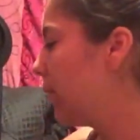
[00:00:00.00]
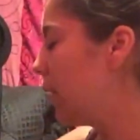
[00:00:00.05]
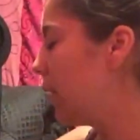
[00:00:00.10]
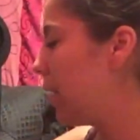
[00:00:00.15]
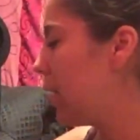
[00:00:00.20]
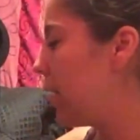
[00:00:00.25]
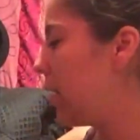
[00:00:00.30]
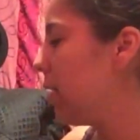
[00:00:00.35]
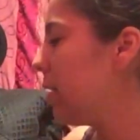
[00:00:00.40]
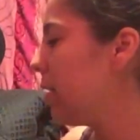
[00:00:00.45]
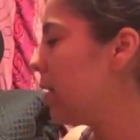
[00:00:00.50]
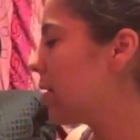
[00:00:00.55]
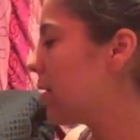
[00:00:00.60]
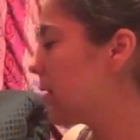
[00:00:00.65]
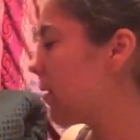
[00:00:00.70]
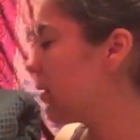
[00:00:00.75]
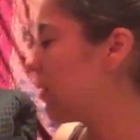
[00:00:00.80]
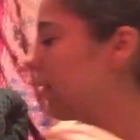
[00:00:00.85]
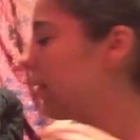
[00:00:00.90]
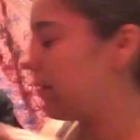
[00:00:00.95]

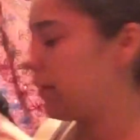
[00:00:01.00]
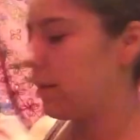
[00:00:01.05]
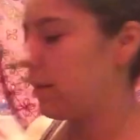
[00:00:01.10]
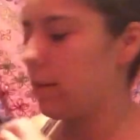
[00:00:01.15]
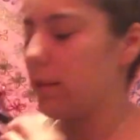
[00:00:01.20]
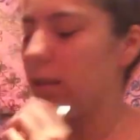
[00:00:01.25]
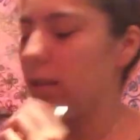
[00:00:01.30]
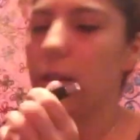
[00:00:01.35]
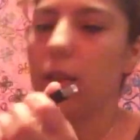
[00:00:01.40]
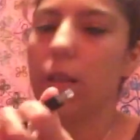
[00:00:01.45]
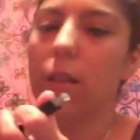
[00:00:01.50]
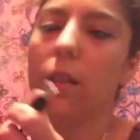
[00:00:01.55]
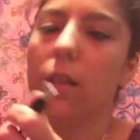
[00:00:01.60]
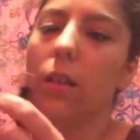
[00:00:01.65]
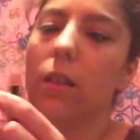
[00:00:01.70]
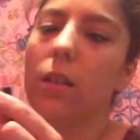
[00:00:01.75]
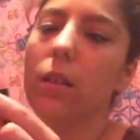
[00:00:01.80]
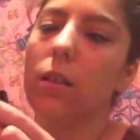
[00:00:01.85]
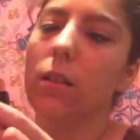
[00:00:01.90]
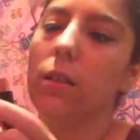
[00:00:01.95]
this.
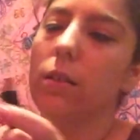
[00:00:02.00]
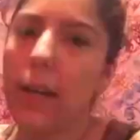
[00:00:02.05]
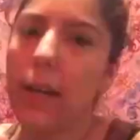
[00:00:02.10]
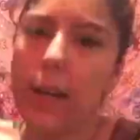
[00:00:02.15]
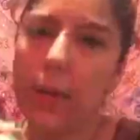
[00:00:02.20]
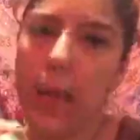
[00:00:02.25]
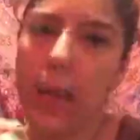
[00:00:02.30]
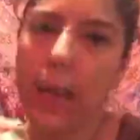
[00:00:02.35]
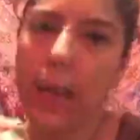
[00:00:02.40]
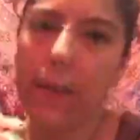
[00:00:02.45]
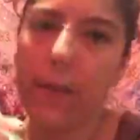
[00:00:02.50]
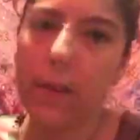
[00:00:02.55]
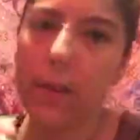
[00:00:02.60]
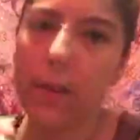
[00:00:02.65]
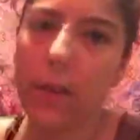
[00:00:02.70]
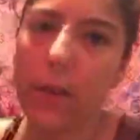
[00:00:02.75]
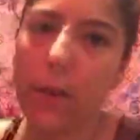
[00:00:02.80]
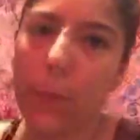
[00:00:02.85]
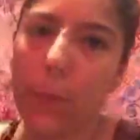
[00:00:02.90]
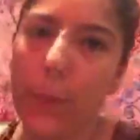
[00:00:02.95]
I do have a
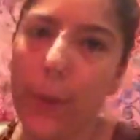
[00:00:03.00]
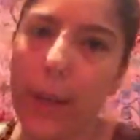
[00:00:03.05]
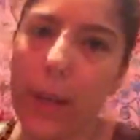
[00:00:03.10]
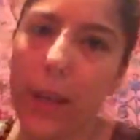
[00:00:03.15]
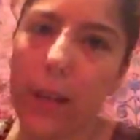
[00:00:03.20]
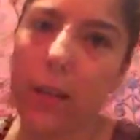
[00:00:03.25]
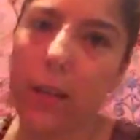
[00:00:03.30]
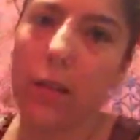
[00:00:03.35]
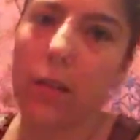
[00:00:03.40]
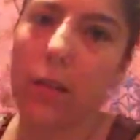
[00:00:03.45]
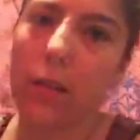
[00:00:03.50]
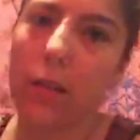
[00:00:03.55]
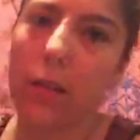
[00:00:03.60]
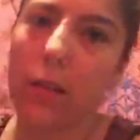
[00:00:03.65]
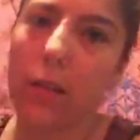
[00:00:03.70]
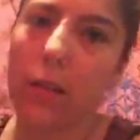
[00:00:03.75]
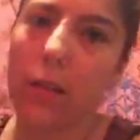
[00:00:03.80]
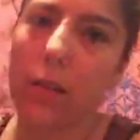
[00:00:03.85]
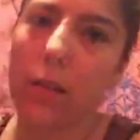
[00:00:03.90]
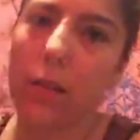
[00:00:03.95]
little bit
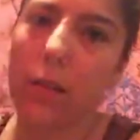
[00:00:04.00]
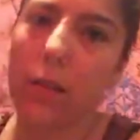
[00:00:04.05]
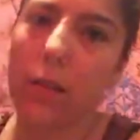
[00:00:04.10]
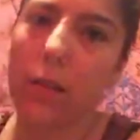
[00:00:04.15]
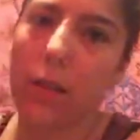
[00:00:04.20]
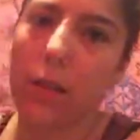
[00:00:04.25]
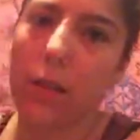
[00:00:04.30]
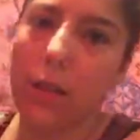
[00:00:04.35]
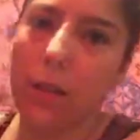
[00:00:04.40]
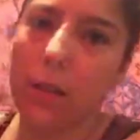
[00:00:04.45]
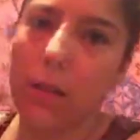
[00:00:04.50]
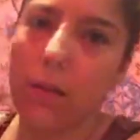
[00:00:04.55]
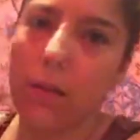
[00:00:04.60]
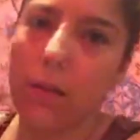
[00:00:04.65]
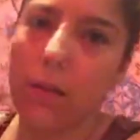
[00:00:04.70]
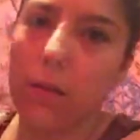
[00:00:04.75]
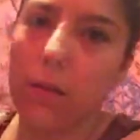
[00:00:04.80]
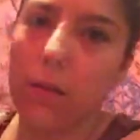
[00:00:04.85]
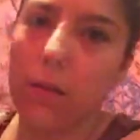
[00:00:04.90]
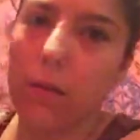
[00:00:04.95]

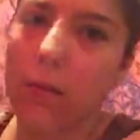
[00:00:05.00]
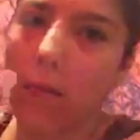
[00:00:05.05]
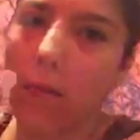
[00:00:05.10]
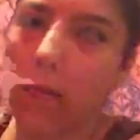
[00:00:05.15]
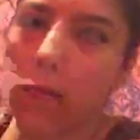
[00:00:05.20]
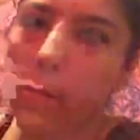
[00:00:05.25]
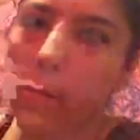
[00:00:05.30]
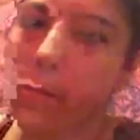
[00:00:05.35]
of